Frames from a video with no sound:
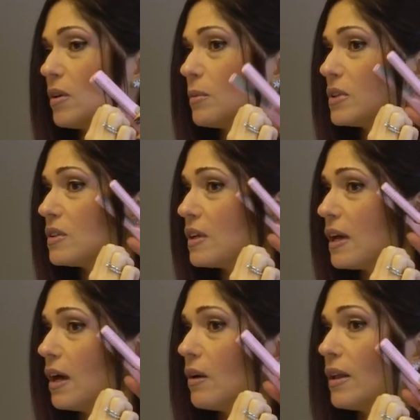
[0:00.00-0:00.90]
But see
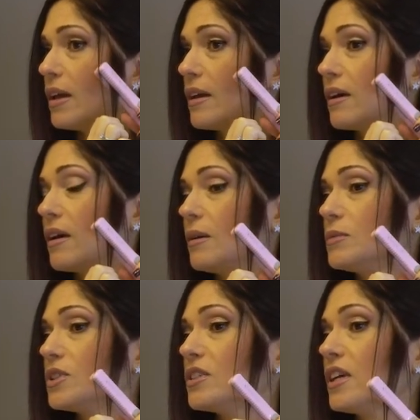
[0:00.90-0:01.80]
how, like, I'm
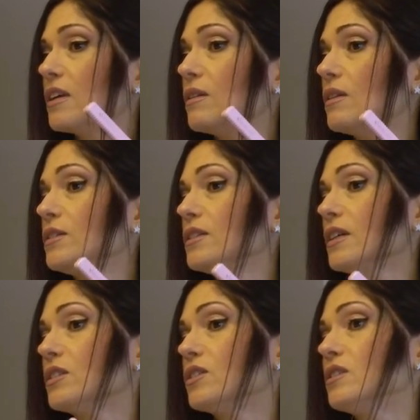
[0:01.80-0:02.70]
just taking little
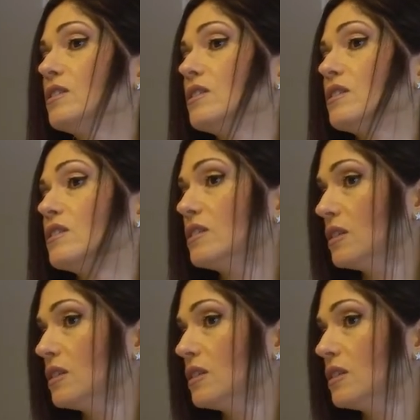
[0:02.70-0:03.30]
sections.